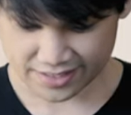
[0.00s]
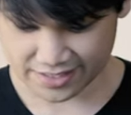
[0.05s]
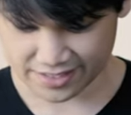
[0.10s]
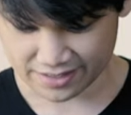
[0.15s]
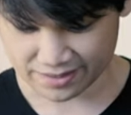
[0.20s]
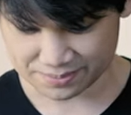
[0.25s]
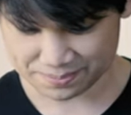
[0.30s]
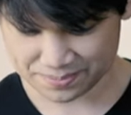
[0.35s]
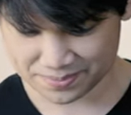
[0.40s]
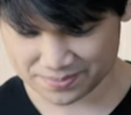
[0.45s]
you
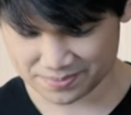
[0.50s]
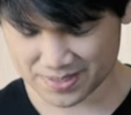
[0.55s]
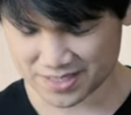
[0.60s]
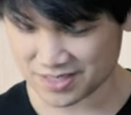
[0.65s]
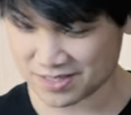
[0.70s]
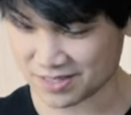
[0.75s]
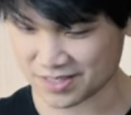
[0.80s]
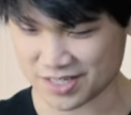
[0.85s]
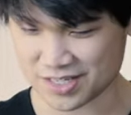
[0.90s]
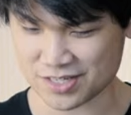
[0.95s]
know,
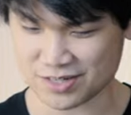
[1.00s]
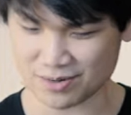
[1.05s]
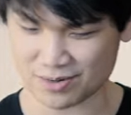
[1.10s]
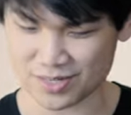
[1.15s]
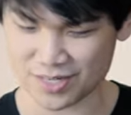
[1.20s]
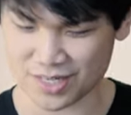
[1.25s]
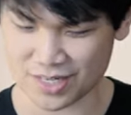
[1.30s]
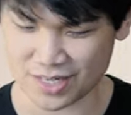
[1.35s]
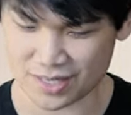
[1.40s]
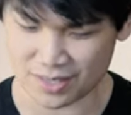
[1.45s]
doesn't look so
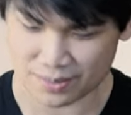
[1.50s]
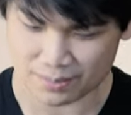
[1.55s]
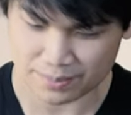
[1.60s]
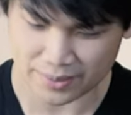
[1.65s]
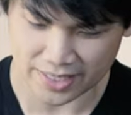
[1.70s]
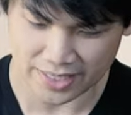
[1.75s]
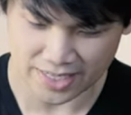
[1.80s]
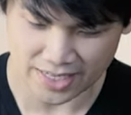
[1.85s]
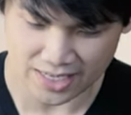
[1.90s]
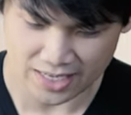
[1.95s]
good,
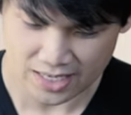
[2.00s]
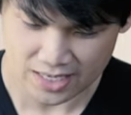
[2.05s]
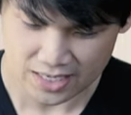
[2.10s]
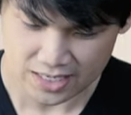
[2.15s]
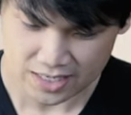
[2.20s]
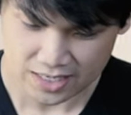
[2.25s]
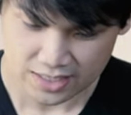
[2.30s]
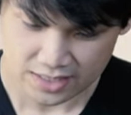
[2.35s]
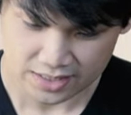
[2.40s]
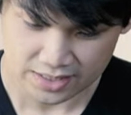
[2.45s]
but uh,
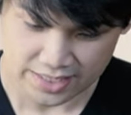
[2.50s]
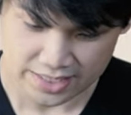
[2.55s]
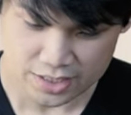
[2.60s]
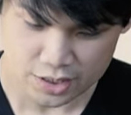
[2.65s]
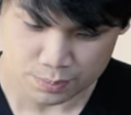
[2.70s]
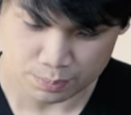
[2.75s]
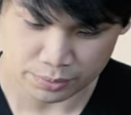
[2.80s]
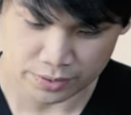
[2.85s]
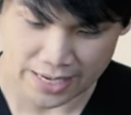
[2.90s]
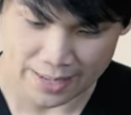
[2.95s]

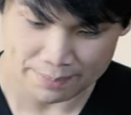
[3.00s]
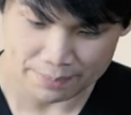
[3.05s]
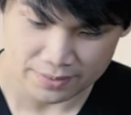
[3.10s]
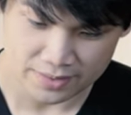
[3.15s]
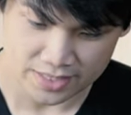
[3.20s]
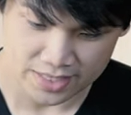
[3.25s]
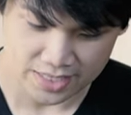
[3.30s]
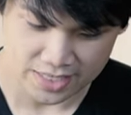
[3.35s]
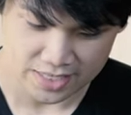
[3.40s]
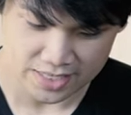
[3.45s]
let's prep
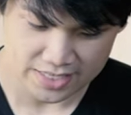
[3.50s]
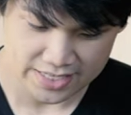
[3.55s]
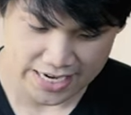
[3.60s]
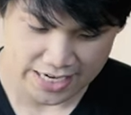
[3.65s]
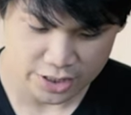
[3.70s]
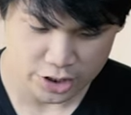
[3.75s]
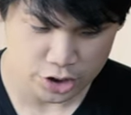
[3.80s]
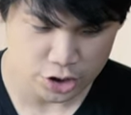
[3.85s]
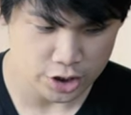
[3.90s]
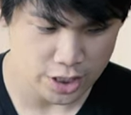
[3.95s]
the
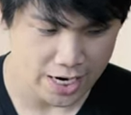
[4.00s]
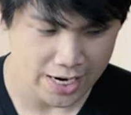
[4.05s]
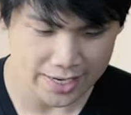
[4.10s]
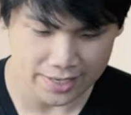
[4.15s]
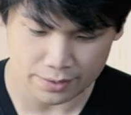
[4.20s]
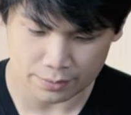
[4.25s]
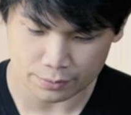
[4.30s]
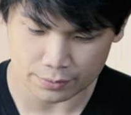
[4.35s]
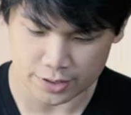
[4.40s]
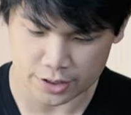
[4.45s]
next
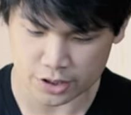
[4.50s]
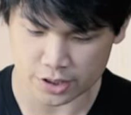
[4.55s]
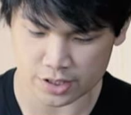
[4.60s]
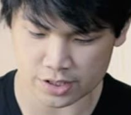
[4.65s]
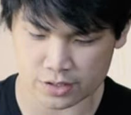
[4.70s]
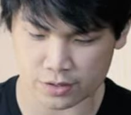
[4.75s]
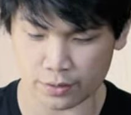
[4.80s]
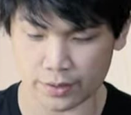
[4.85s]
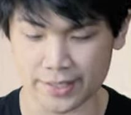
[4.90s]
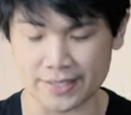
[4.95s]
shot, which
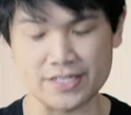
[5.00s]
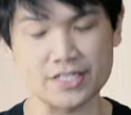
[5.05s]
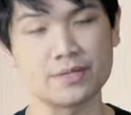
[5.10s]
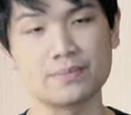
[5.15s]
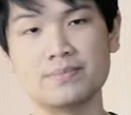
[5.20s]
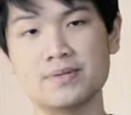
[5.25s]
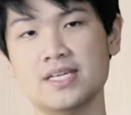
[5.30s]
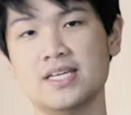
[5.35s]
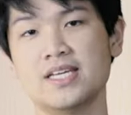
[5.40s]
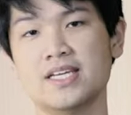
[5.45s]
is going
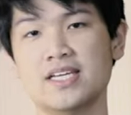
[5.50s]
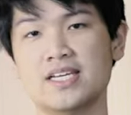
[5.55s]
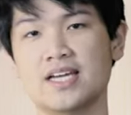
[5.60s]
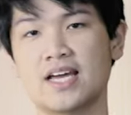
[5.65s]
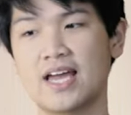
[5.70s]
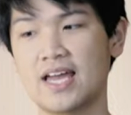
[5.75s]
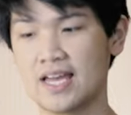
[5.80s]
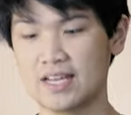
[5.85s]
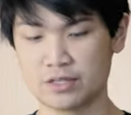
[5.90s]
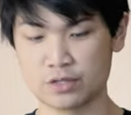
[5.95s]
to
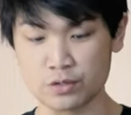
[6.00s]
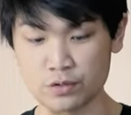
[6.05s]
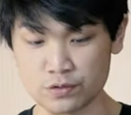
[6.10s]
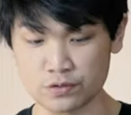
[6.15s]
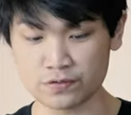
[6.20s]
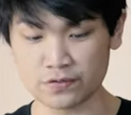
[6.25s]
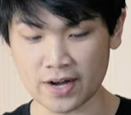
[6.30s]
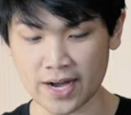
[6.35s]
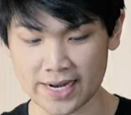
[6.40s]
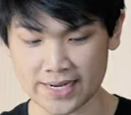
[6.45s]
be
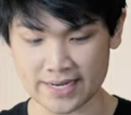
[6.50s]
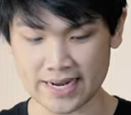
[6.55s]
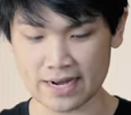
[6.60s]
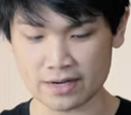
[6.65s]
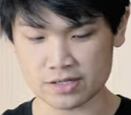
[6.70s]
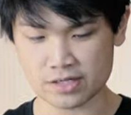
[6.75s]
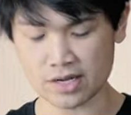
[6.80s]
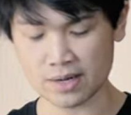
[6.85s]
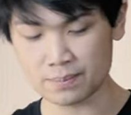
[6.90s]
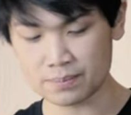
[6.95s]
too fine
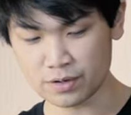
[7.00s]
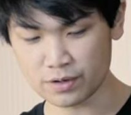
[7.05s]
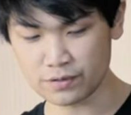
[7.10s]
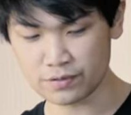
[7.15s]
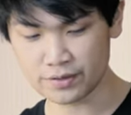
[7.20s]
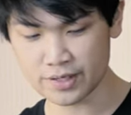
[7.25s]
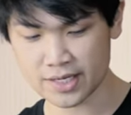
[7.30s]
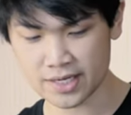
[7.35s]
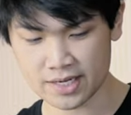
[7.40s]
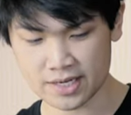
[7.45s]
now. So I'm
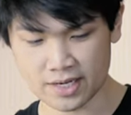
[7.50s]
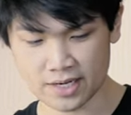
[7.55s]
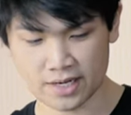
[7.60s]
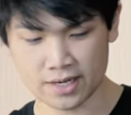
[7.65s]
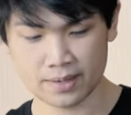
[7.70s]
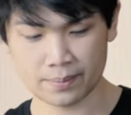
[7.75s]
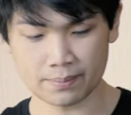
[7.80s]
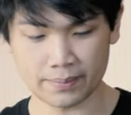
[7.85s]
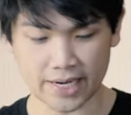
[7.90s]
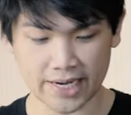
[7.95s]
moving
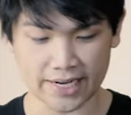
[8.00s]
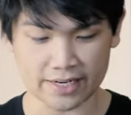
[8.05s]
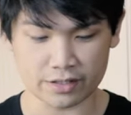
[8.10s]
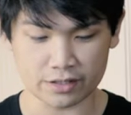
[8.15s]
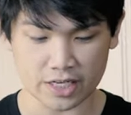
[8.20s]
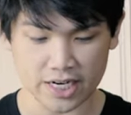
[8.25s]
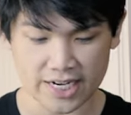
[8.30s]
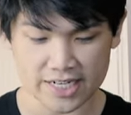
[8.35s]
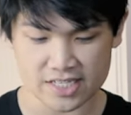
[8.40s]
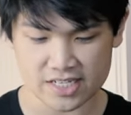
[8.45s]
my
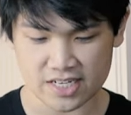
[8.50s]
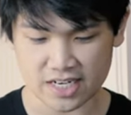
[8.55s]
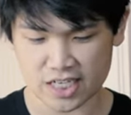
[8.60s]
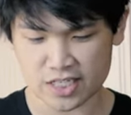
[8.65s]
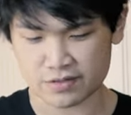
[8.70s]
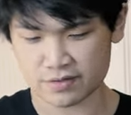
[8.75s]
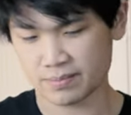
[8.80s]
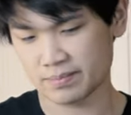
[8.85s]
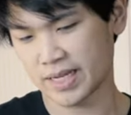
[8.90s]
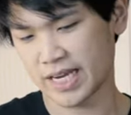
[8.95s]
grind
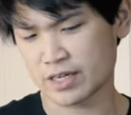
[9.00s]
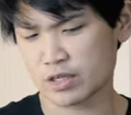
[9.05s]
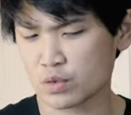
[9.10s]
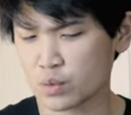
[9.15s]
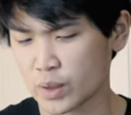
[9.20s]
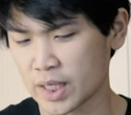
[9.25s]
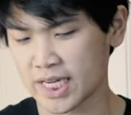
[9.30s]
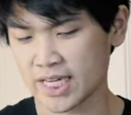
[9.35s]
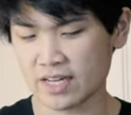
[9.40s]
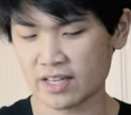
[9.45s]
size from like
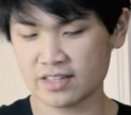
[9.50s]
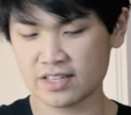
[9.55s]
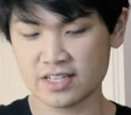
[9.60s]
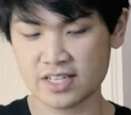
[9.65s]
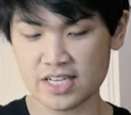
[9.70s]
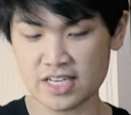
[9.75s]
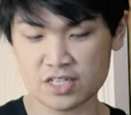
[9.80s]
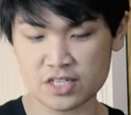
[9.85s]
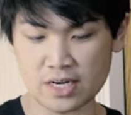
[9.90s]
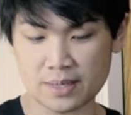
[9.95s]
20 on the
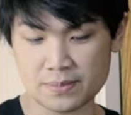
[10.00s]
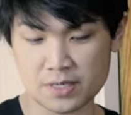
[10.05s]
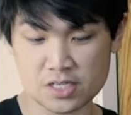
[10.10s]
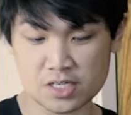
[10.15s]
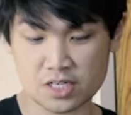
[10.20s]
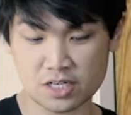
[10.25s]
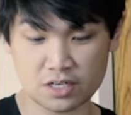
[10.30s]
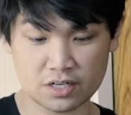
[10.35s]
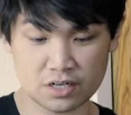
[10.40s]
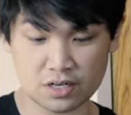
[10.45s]
niche, I'm
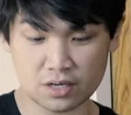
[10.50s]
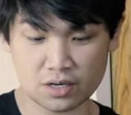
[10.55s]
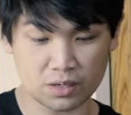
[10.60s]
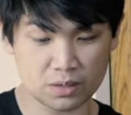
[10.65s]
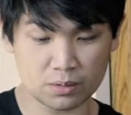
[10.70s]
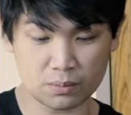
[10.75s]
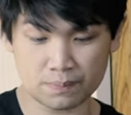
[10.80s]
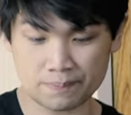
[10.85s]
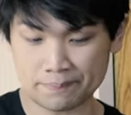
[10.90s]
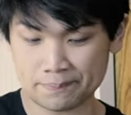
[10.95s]
just gonna
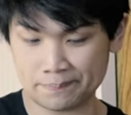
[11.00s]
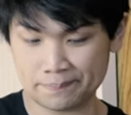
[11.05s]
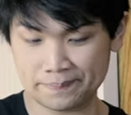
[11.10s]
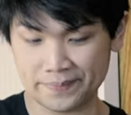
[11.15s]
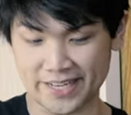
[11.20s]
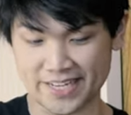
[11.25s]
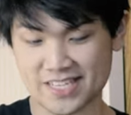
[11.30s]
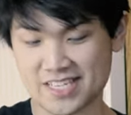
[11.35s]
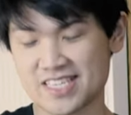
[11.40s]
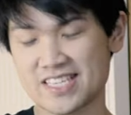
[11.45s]
go
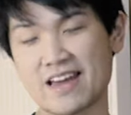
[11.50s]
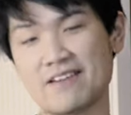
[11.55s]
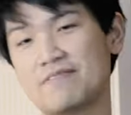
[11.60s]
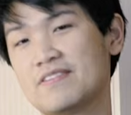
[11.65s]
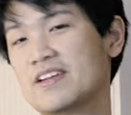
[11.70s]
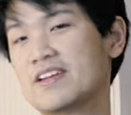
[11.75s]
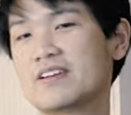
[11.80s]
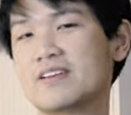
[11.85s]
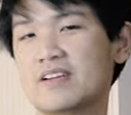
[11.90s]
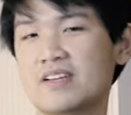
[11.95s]
like
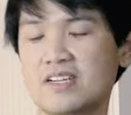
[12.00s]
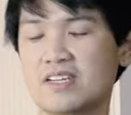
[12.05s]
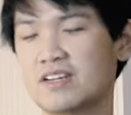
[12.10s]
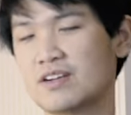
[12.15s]
seven.